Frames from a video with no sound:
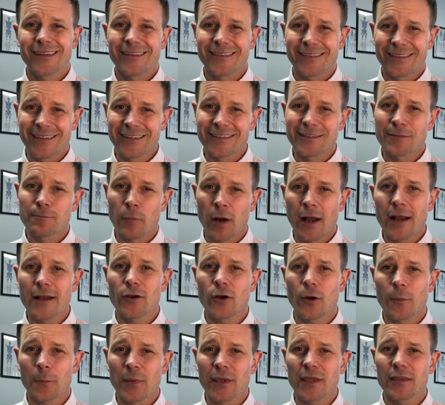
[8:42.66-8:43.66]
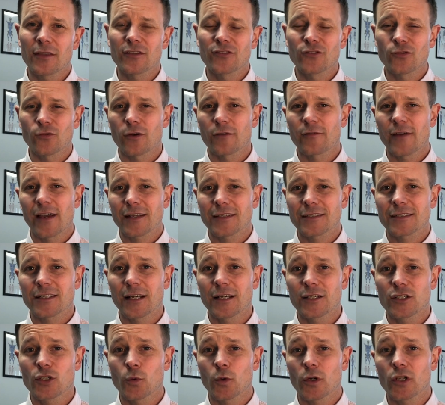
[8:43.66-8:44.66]
This might not be the sort of
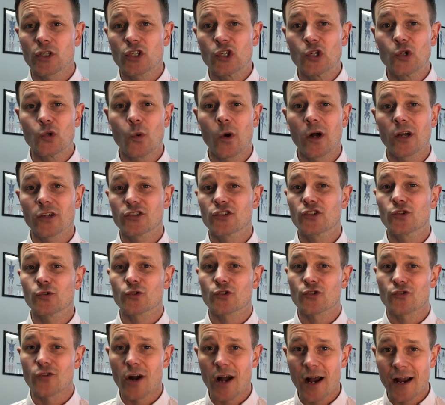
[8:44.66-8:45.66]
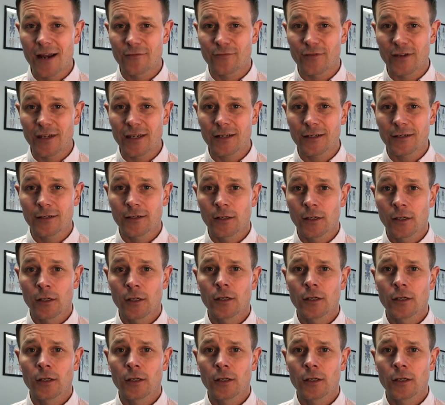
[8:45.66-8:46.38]
exercise you want to do whilst you're driving.